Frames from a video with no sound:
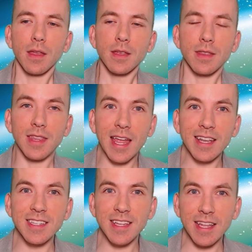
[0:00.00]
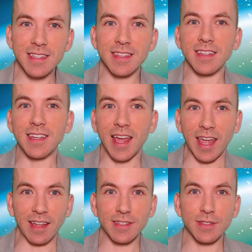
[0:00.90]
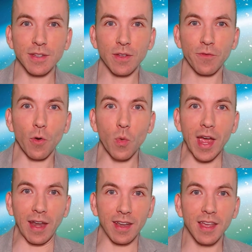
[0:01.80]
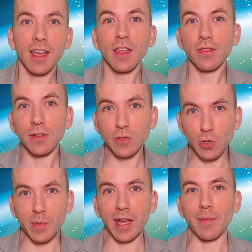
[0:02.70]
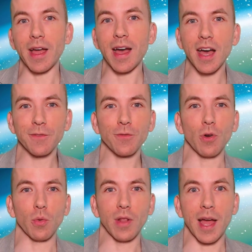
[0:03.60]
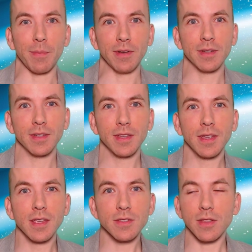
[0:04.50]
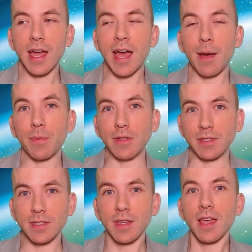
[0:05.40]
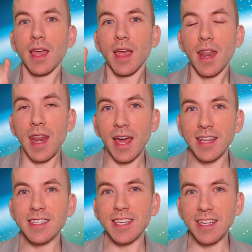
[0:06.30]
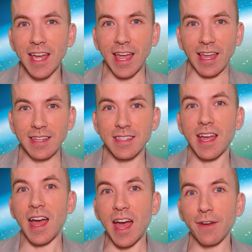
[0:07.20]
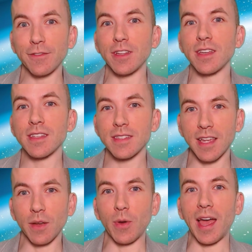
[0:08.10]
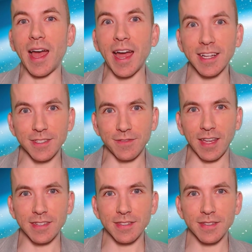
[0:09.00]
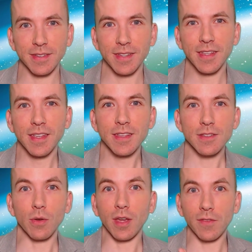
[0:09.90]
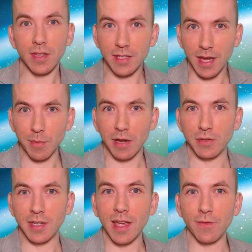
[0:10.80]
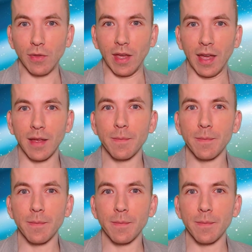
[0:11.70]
then sets the date for when the 2 megabyte hard fork will happen. So that happens 90 days after SegWit activates. So given the timeline I just gave you there,